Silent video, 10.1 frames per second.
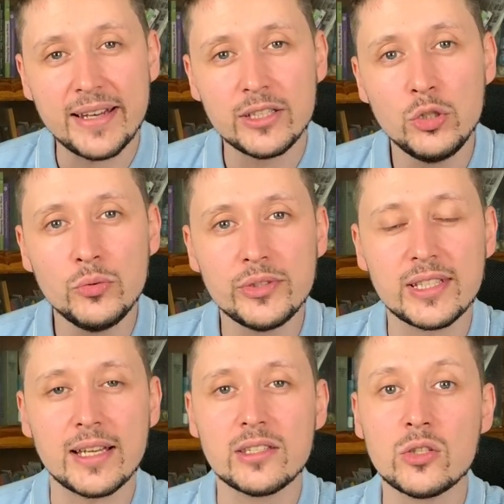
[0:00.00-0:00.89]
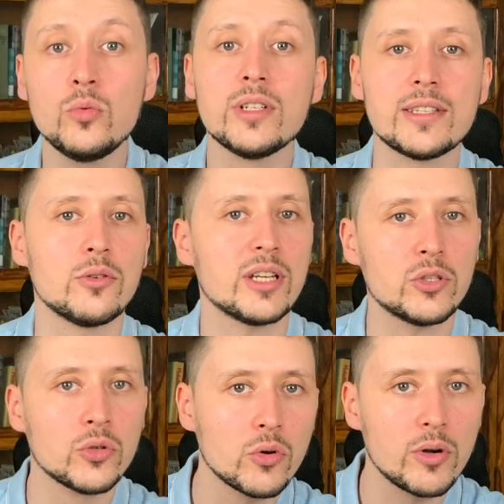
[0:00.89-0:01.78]
news as soon as you get to
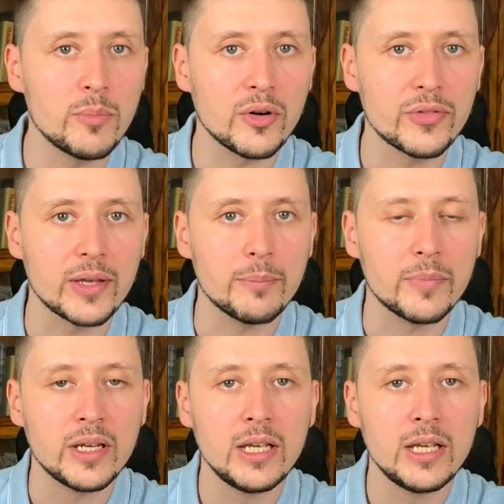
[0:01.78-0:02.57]
know about them.